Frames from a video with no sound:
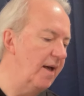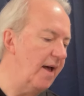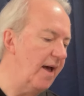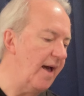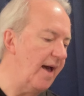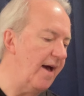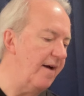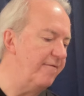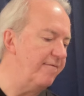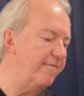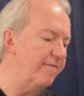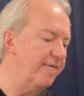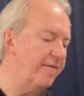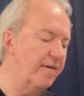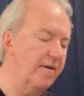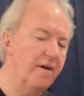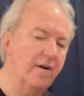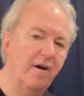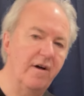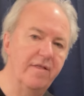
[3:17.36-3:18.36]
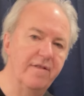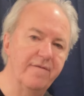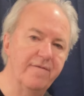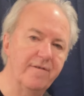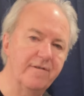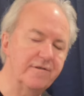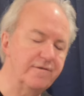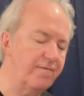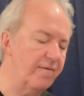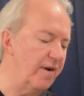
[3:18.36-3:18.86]
F on the
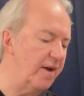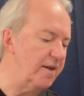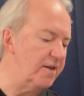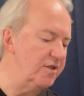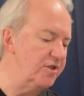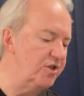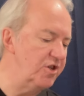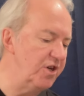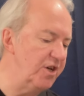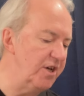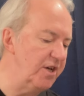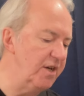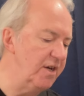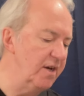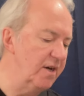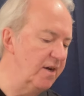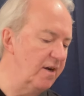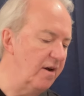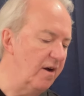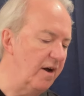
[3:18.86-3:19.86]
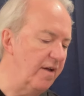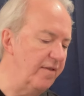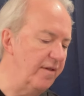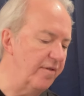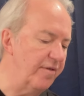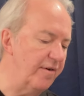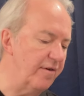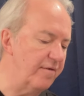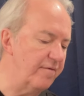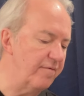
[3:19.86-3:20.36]
first fret, G on the
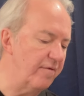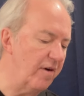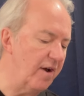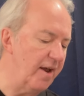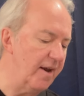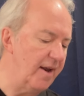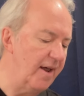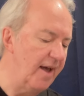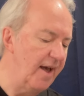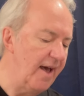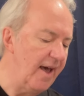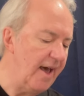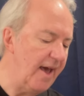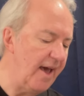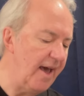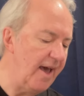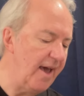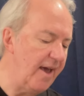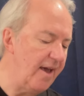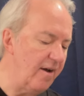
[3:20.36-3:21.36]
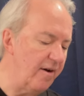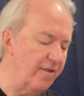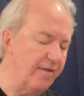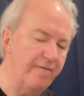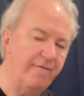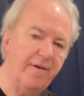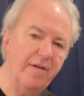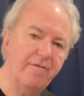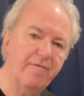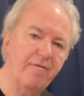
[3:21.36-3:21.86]
third fret, A on the
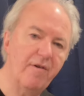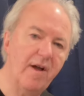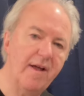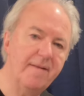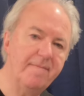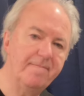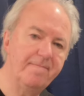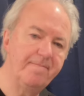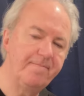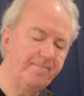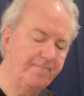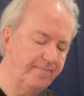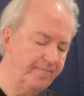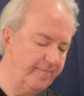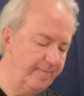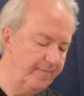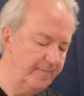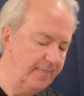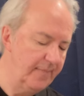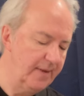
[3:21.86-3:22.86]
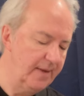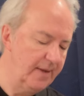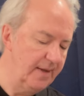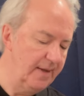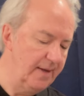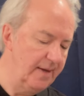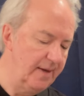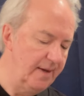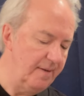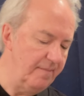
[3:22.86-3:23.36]
fifth fret,
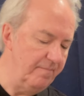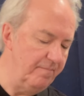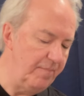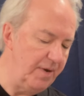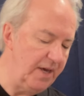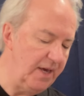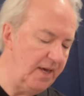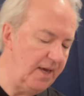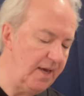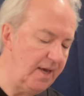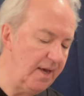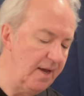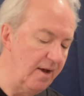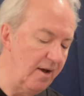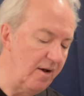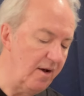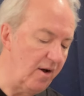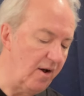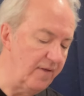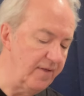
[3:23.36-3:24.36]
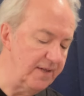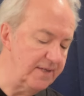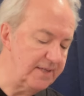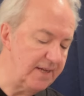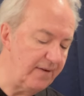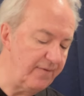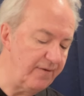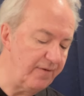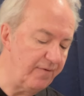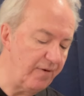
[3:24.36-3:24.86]
B on the
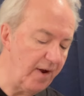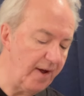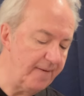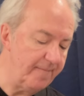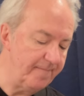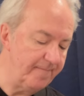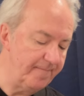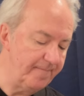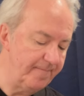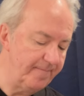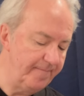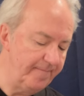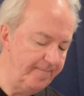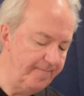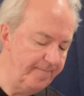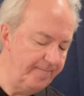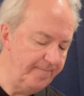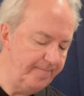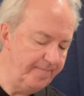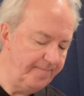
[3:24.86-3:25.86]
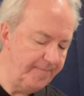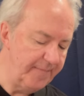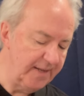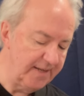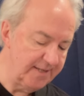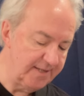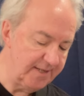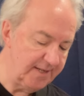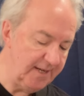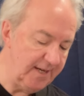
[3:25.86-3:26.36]
seventh fret,
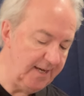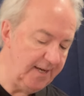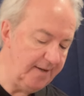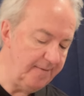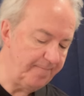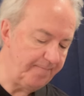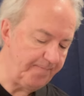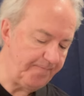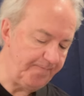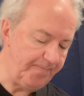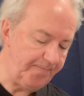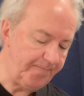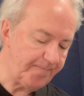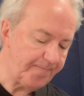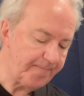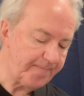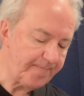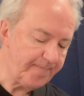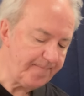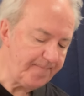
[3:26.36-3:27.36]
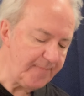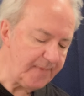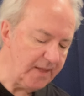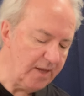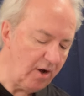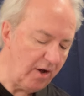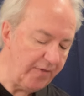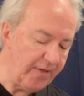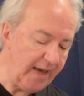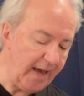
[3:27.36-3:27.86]
C
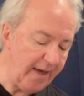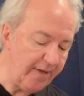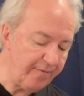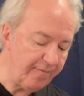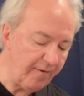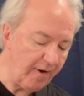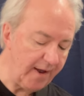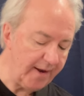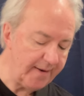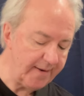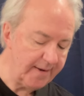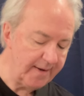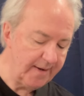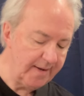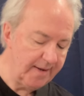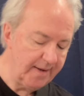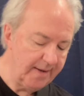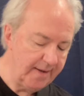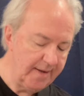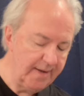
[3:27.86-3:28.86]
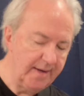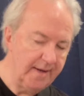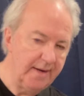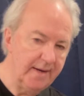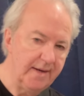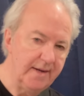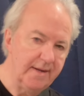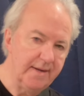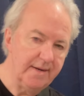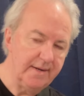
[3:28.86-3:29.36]
on the eighth fret,
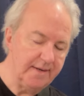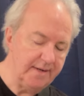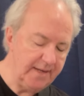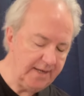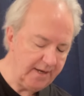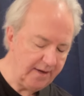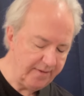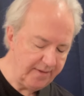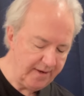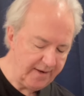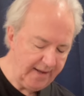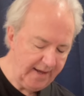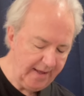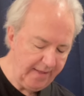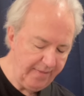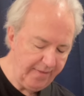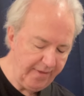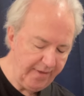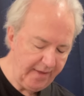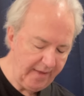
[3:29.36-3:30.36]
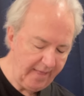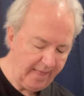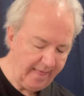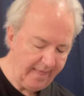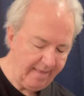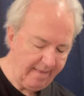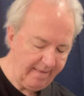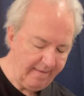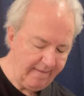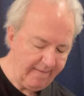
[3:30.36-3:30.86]
D on the 10th,
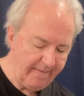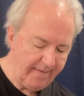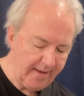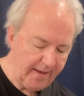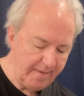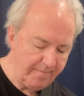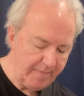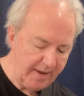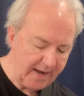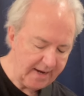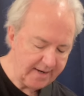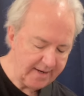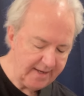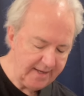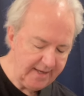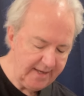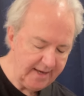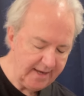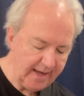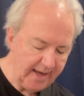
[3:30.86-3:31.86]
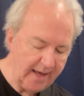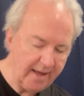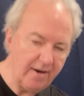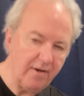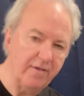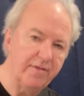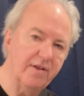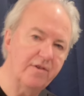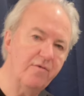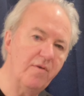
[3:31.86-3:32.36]
and back to E again
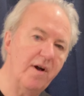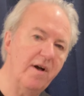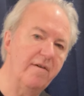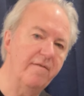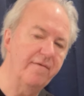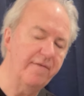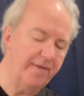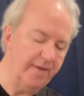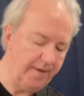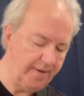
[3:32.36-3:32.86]
on the 12th.